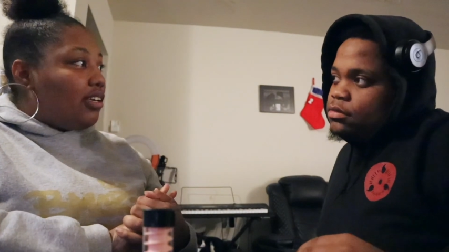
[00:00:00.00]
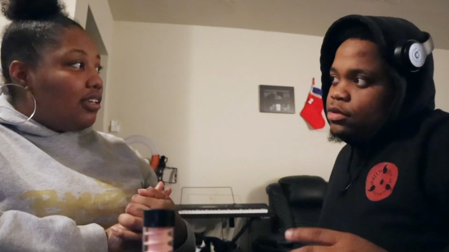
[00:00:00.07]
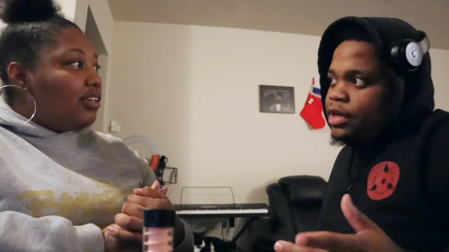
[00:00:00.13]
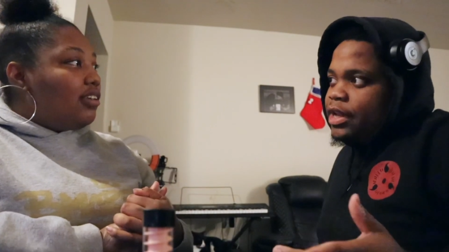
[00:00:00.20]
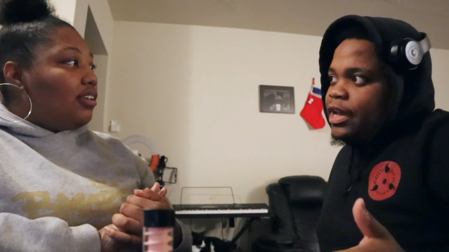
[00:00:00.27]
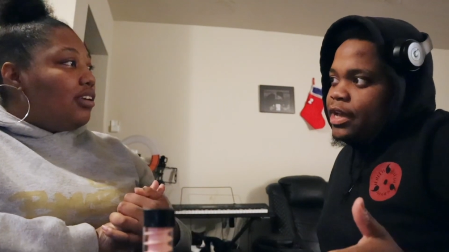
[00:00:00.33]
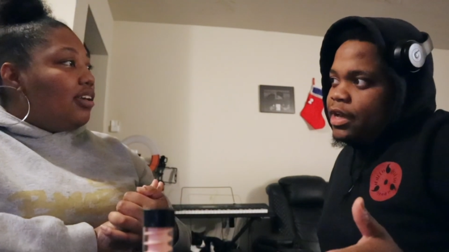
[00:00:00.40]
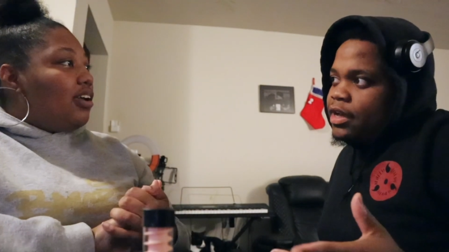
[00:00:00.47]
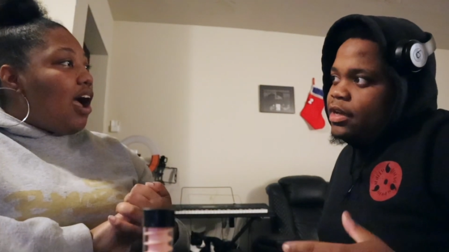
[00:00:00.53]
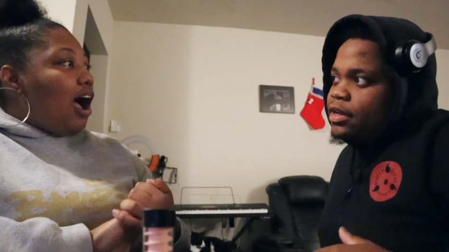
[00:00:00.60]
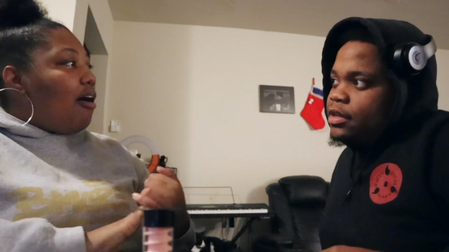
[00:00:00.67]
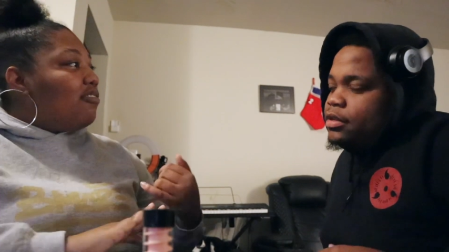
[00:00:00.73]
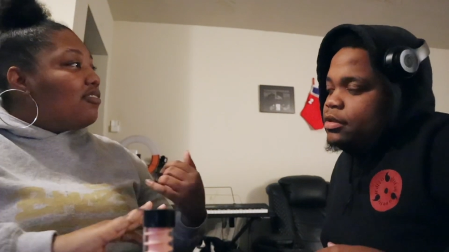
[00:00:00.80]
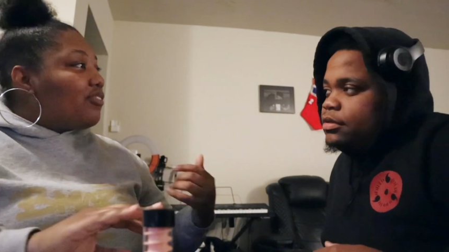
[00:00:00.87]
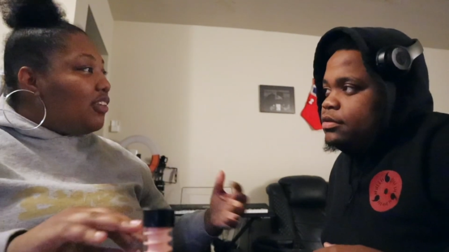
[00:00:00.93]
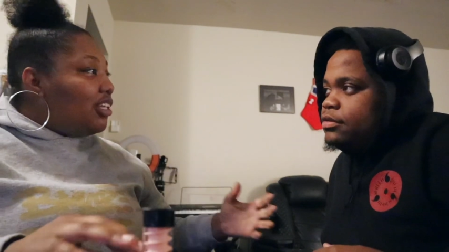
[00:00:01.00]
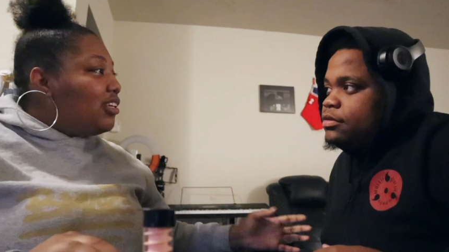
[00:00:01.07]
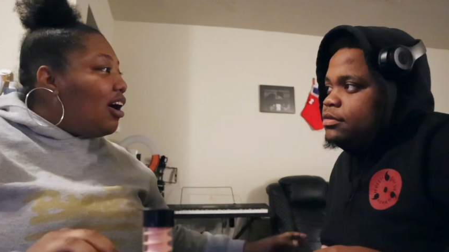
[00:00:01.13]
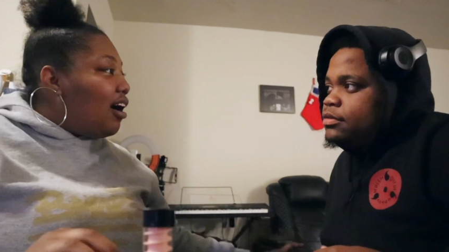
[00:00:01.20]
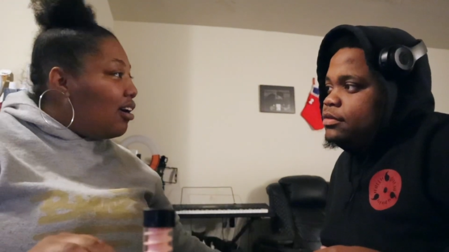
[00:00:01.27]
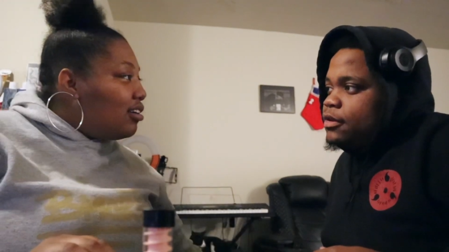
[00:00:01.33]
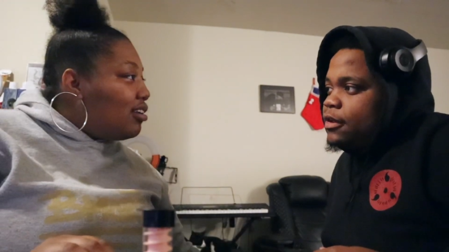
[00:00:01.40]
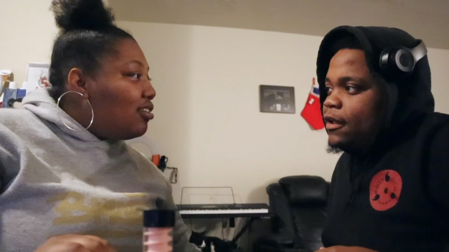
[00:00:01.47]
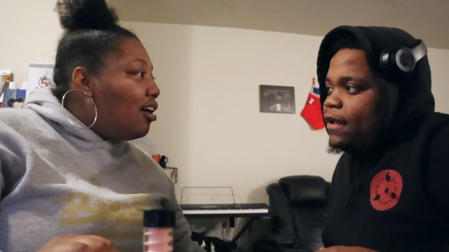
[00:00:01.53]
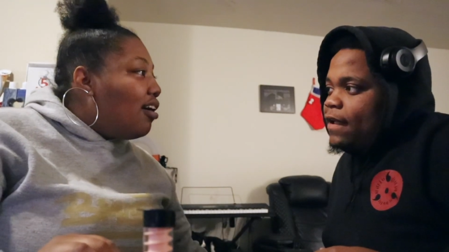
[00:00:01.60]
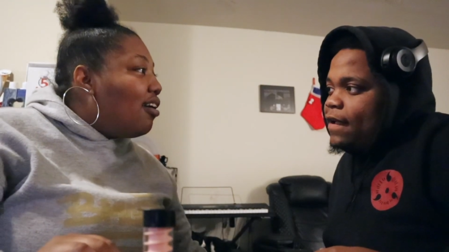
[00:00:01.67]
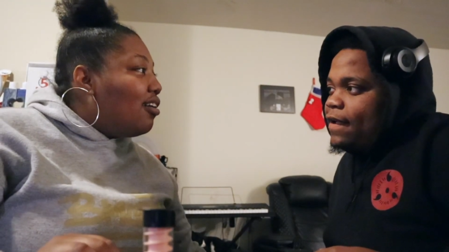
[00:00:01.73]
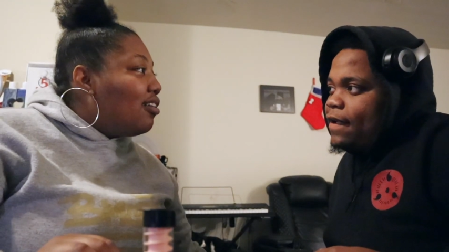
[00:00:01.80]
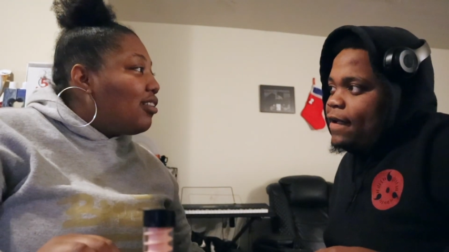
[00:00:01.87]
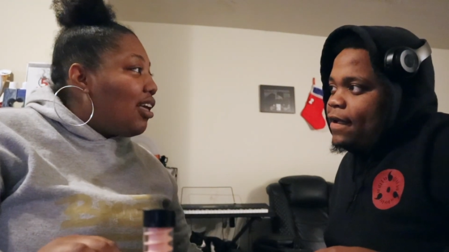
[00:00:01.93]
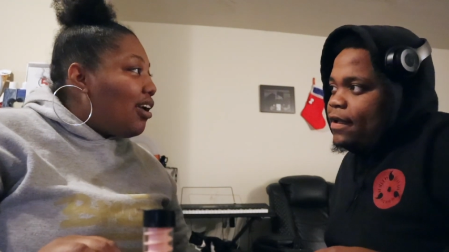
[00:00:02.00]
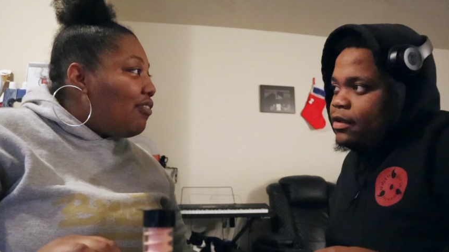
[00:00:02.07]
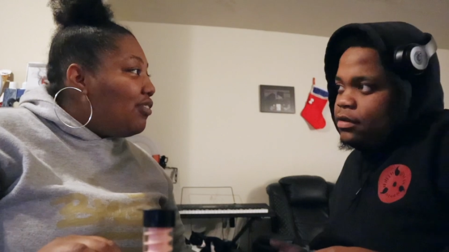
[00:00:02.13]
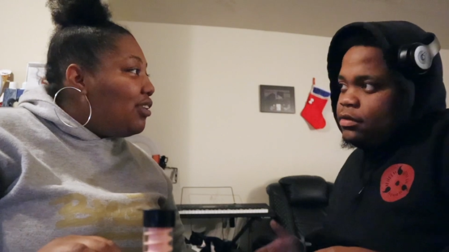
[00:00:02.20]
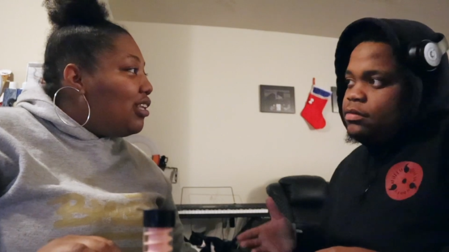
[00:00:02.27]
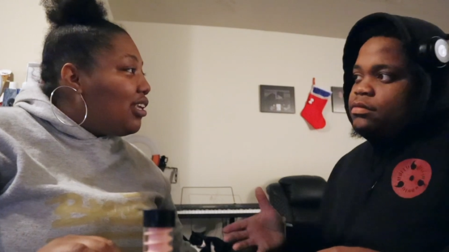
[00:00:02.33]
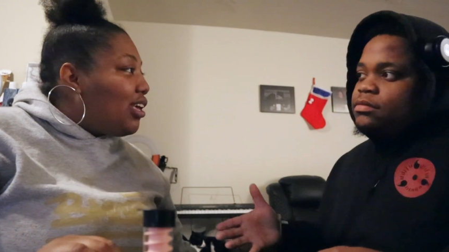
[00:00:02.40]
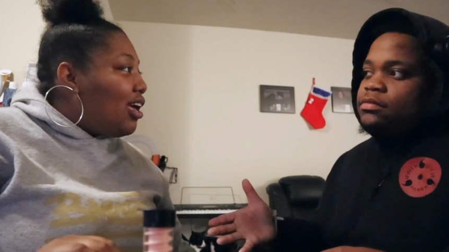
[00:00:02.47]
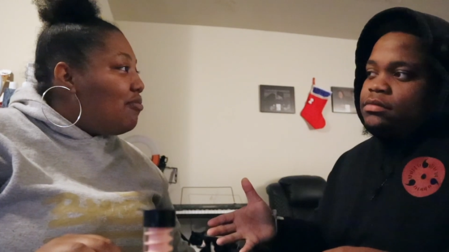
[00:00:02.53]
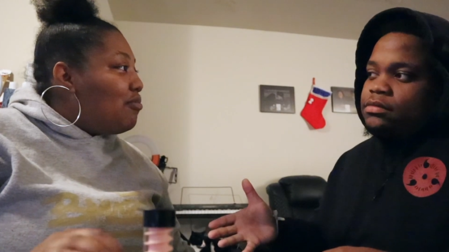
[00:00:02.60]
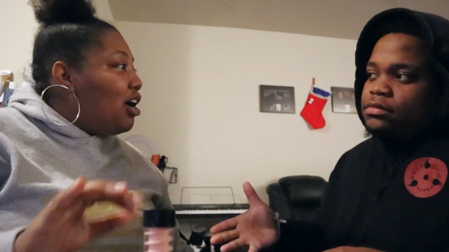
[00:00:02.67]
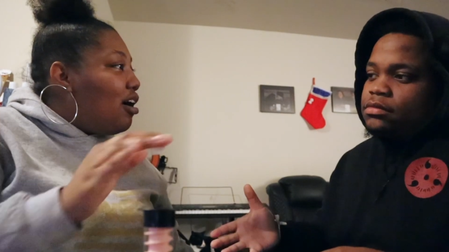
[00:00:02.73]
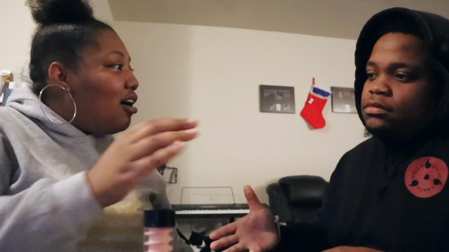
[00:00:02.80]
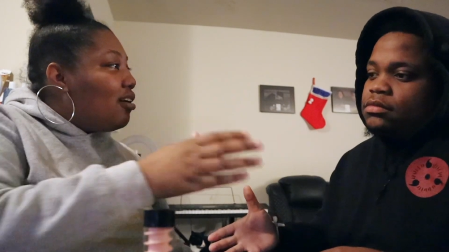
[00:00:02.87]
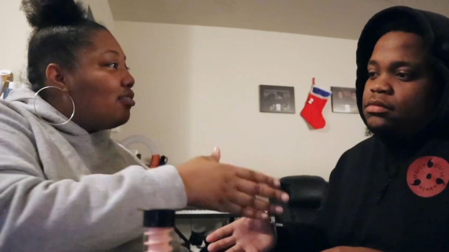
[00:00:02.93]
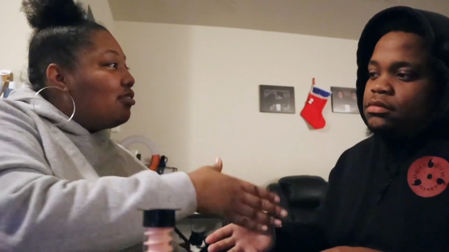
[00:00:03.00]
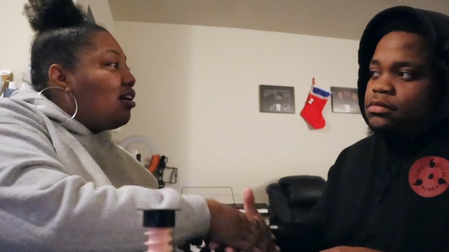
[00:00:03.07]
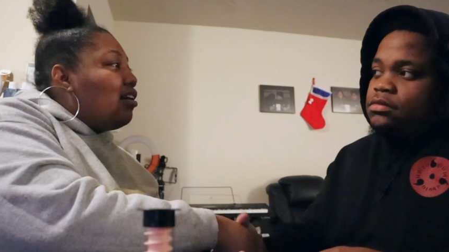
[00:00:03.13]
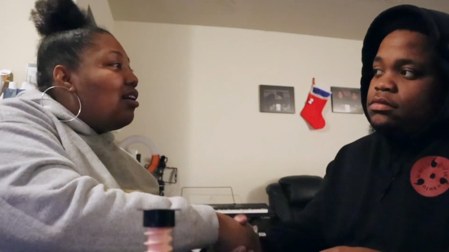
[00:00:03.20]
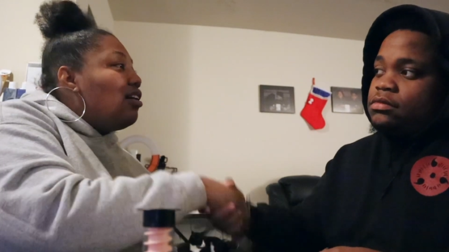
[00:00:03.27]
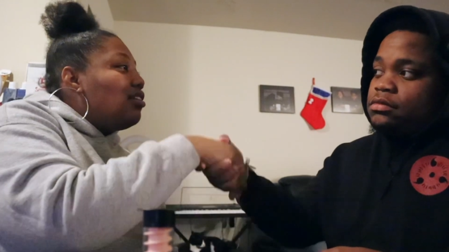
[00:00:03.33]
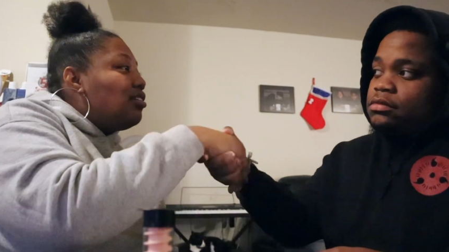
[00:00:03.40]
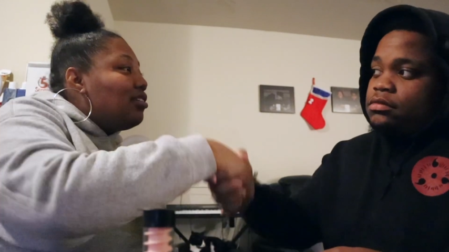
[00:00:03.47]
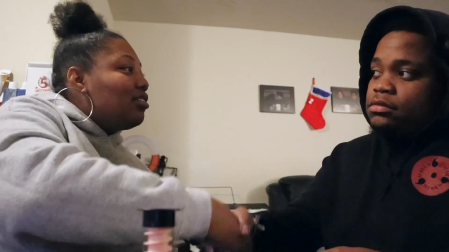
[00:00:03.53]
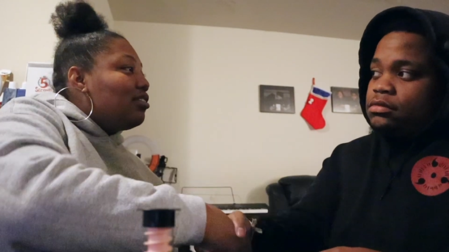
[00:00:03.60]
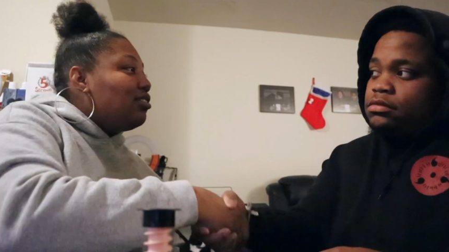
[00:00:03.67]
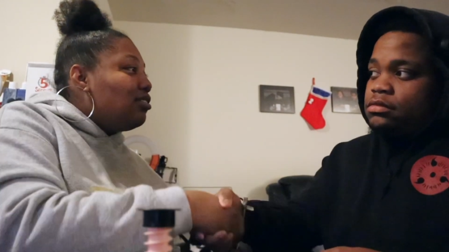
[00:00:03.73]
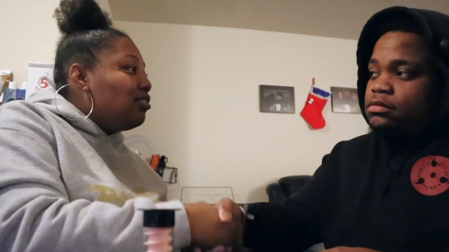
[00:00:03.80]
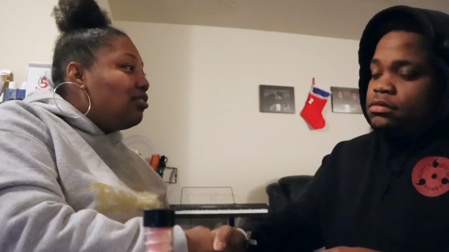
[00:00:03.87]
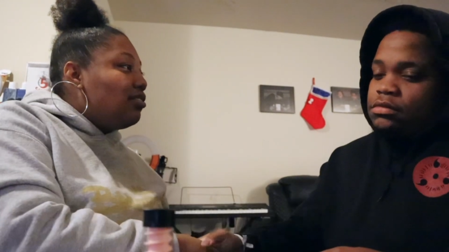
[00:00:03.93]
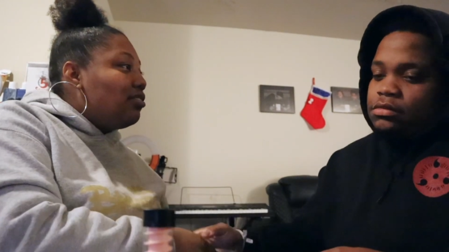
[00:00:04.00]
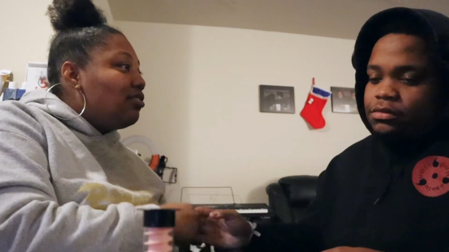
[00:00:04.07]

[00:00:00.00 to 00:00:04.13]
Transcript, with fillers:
Speaker 1: You did good. I was really the underdog. Like, I really came up. Y'all, nigga.